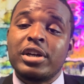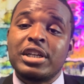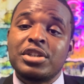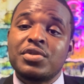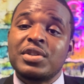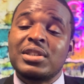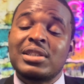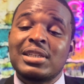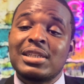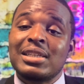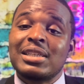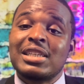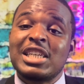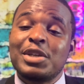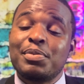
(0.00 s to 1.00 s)
interested in
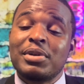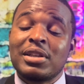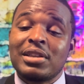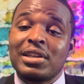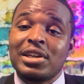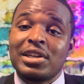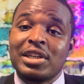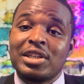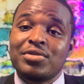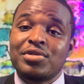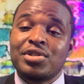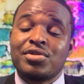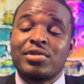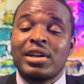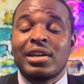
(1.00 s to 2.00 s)
keeping their
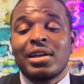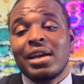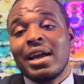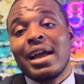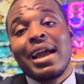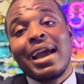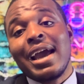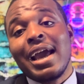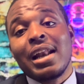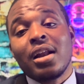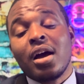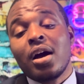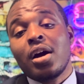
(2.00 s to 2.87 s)
interest rate and